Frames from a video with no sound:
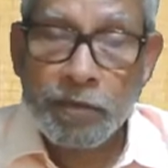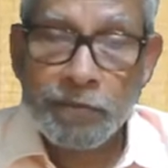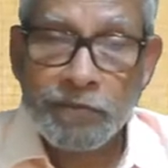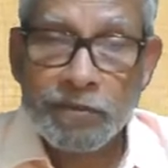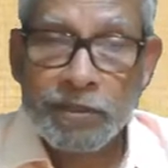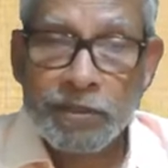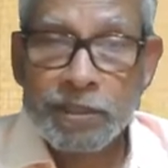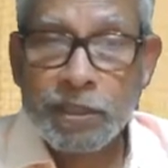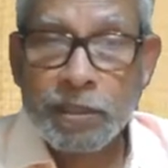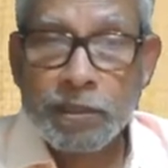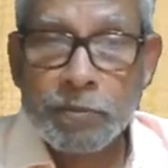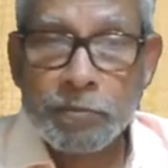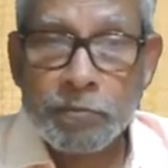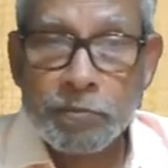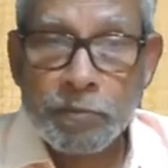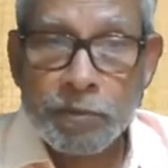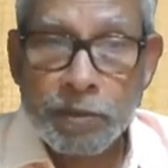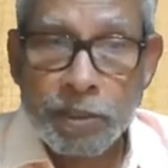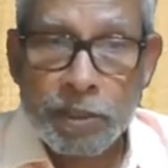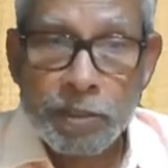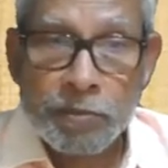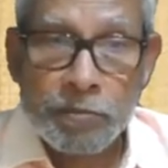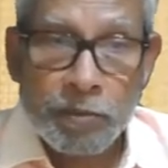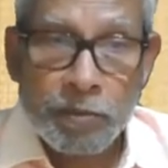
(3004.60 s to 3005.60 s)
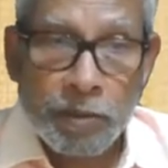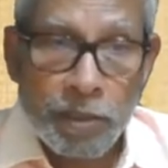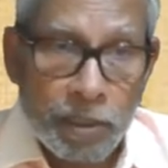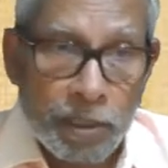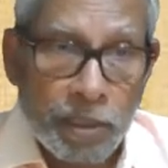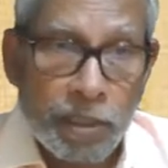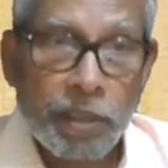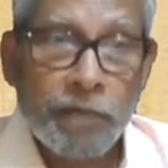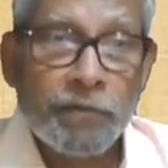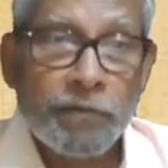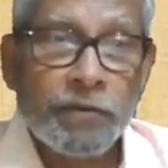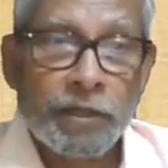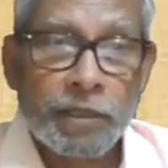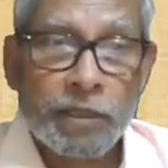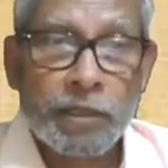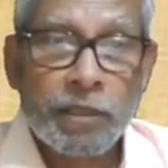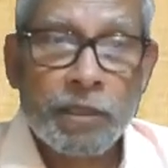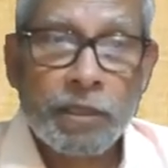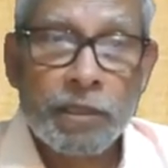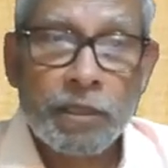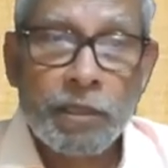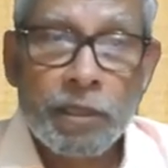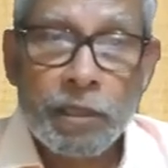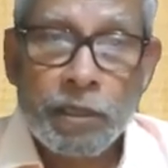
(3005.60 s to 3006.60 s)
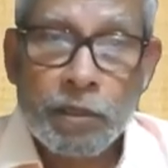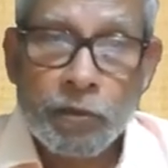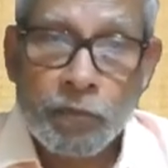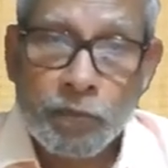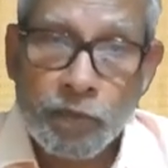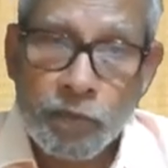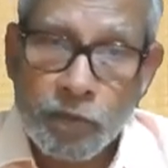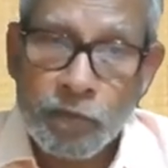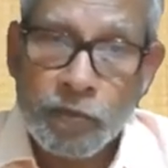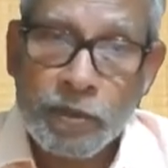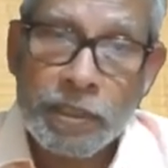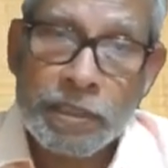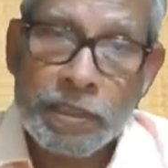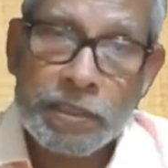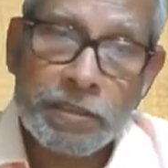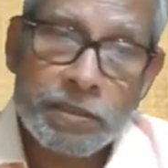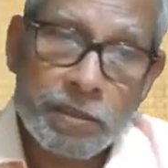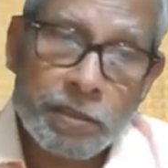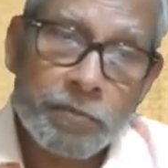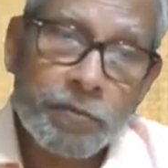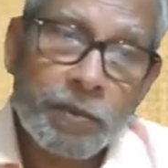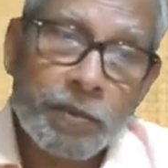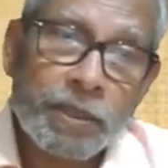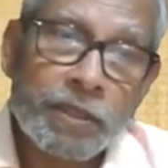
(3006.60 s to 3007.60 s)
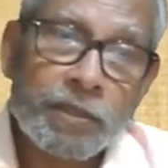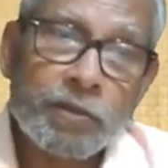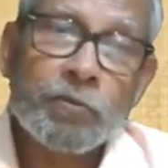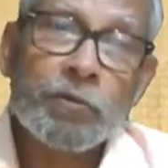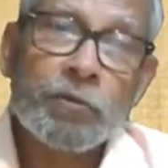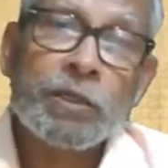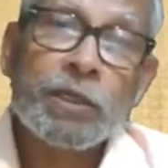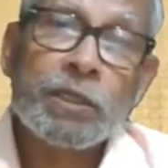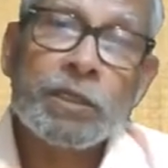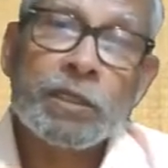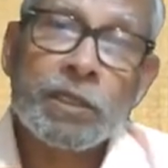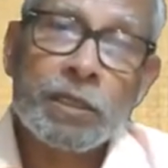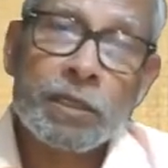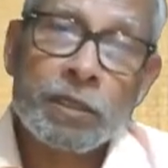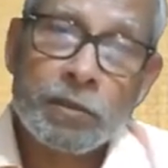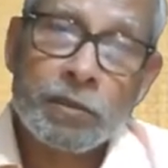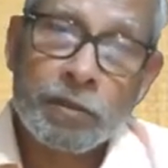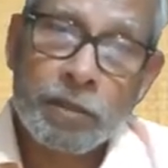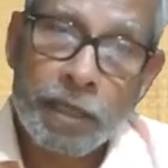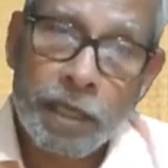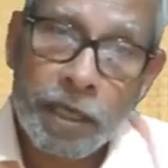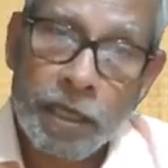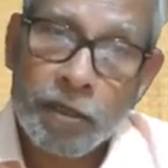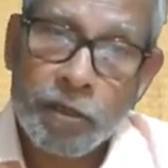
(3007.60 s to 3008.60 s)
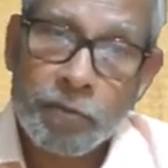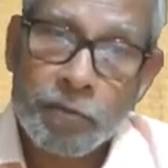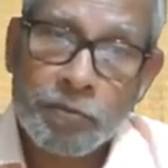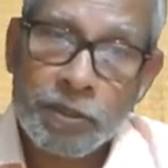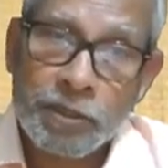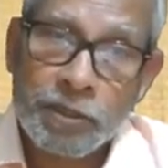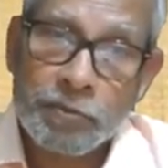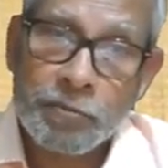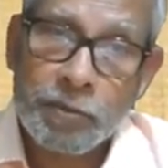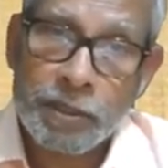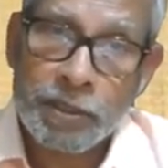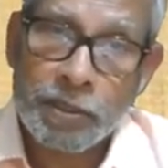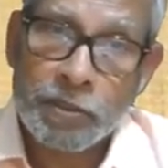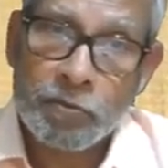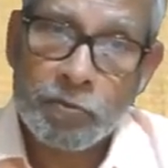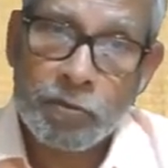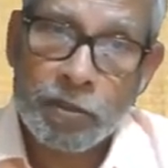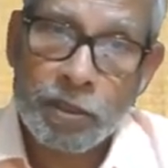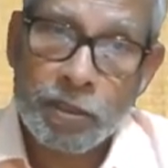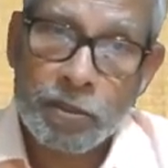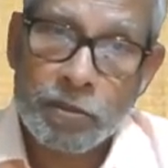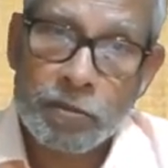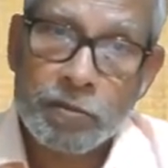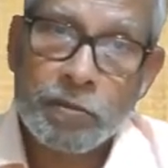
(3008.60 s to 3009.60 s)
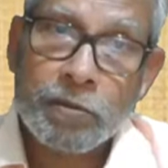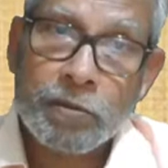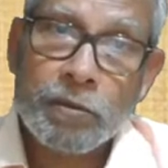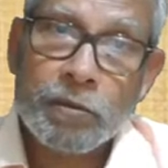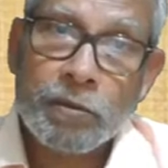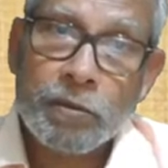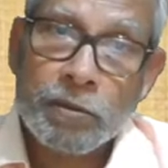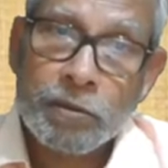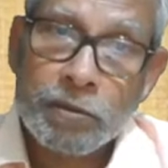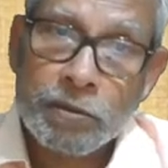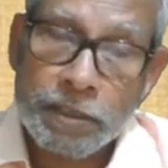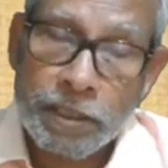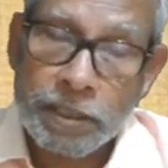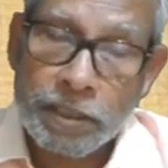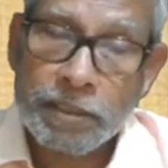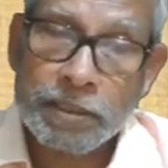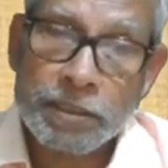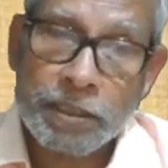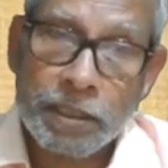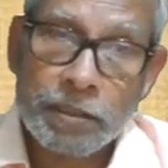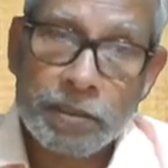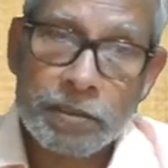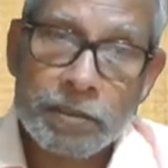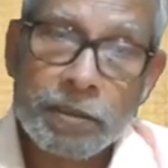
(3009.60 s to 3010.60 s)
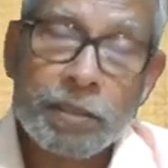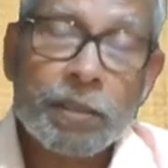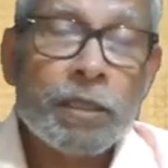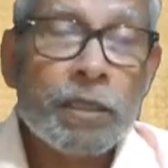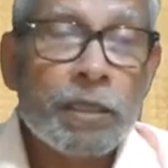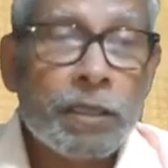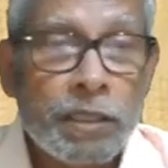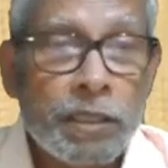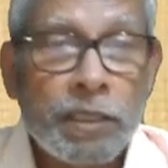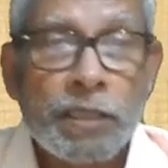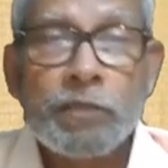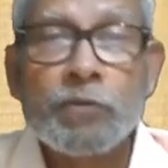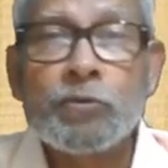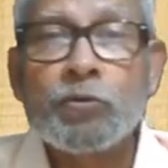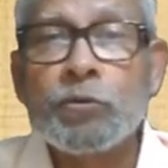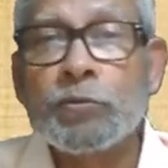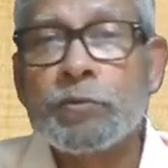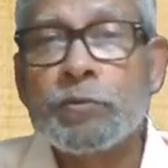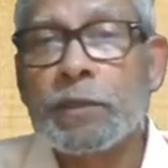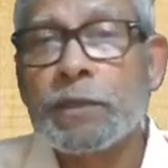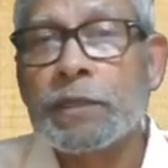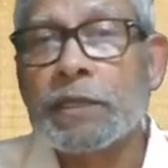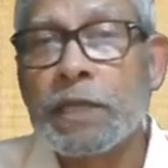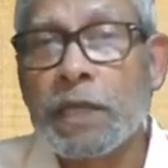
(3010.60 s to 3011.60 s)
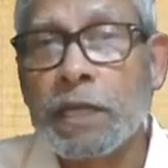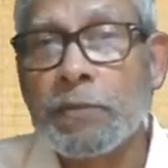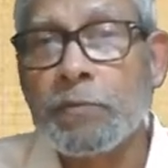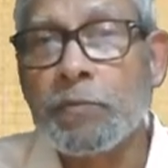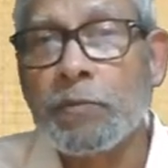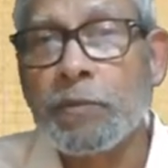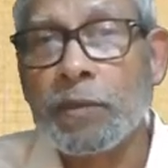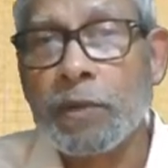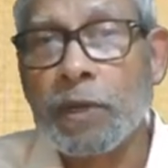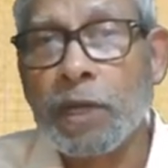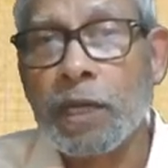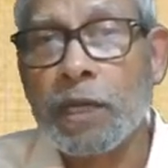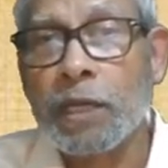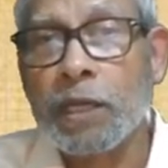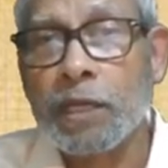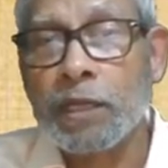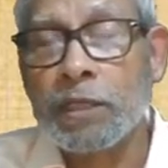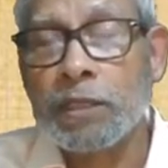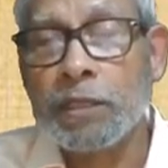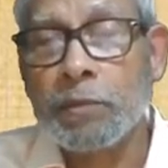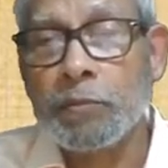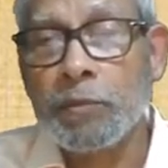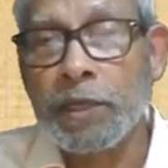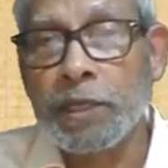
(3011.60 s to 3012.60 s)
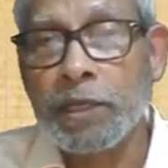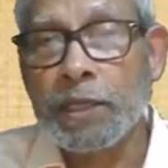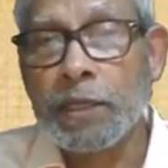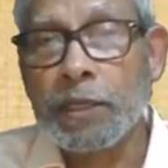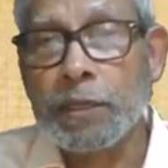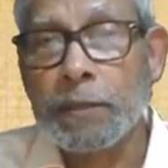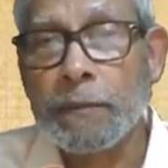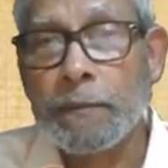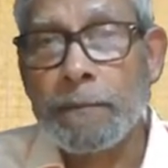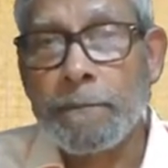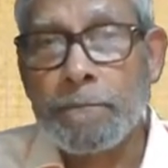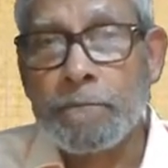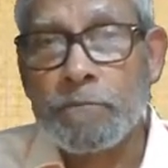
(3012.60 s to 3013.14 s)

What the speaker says: officer level, who is the particular the head of this particular section, he should come in the meeting